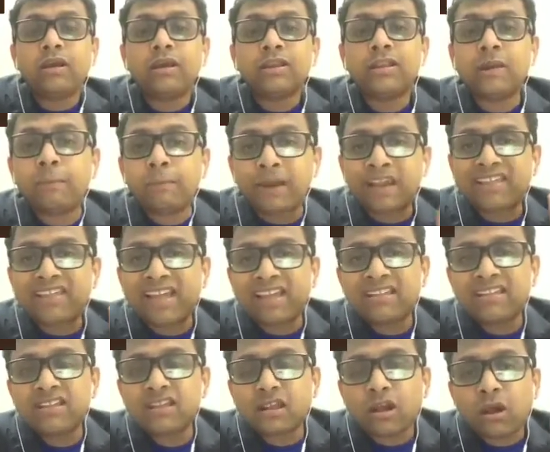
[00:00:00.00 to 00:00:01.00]
the
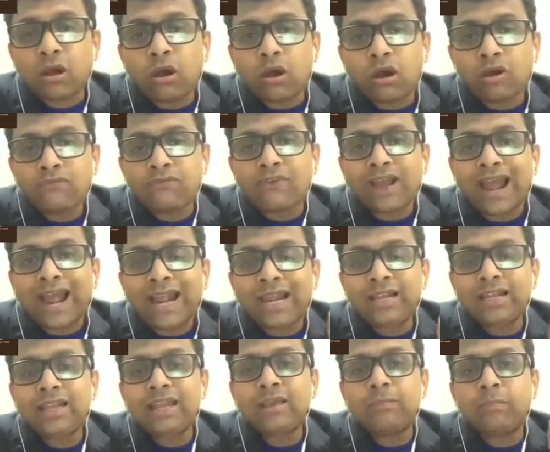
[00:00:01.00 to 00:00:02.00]
presence of
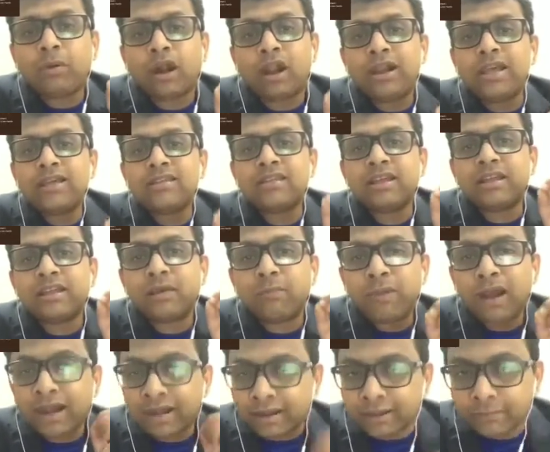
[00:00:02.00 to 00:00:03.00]
antibodies in the
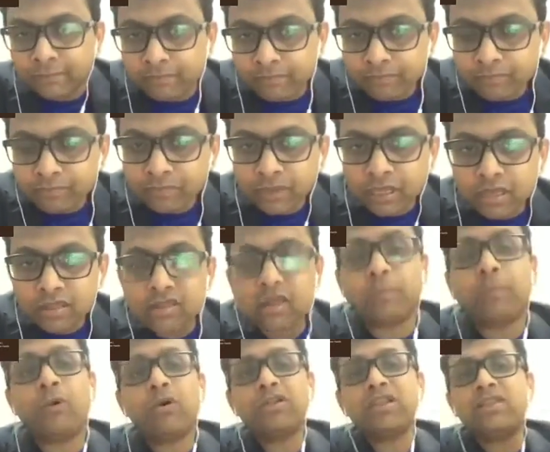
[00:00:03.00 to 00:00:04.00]
blood.
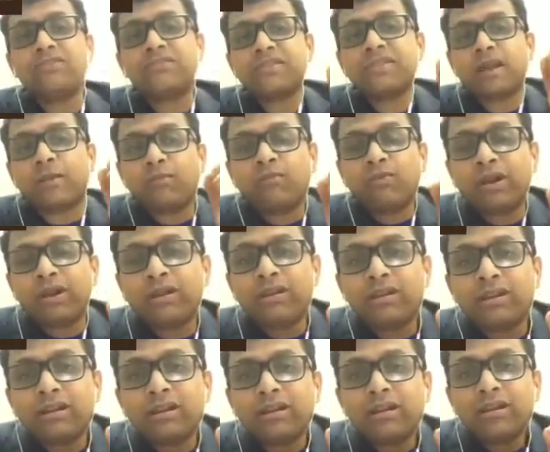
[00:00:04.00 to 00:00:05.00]
Suppose if someone
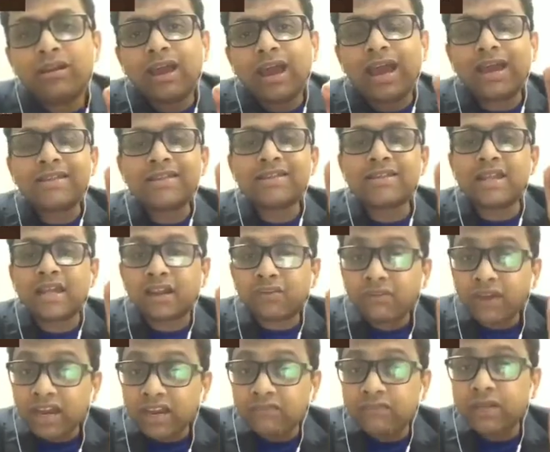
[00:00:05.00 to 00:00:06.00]
has
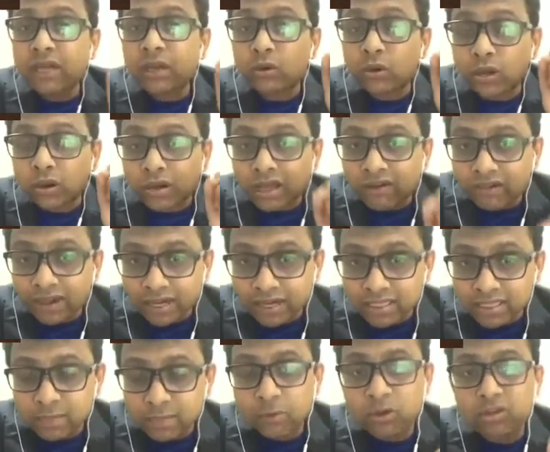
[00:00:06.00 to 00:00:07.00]
survived the
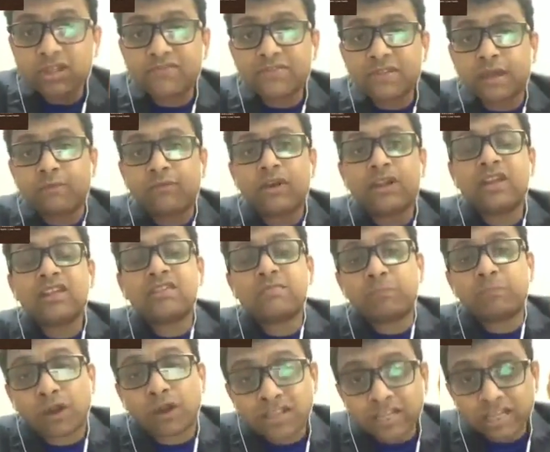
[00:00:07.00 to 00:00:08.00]
coronavirus, suppose if someone is
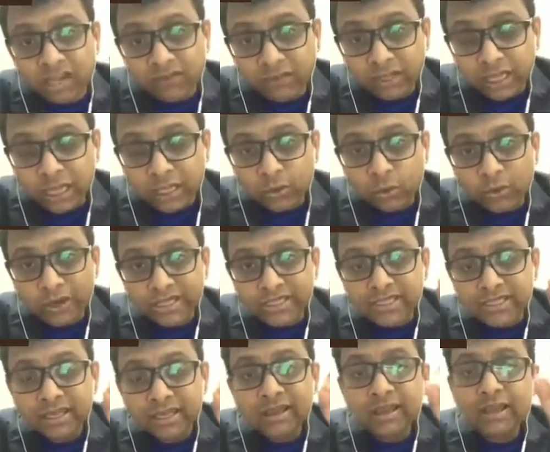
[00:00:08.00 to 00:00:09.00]
positive in the
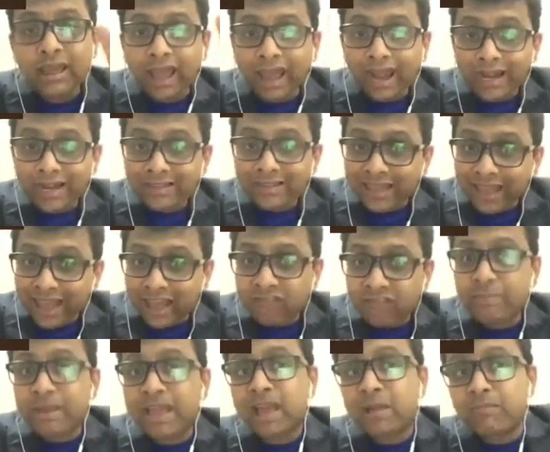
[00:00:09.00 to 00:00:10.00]
US and they
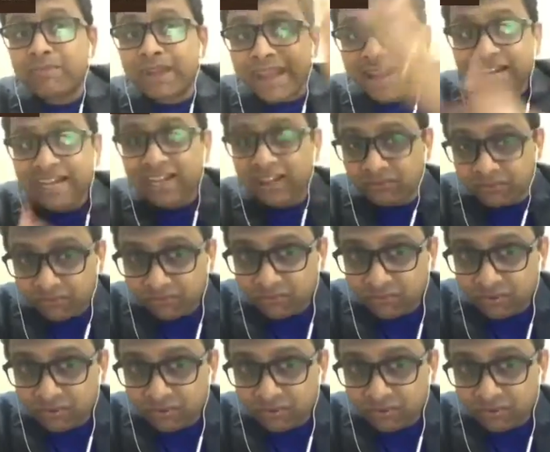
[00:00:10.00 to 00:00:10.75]
have become negative,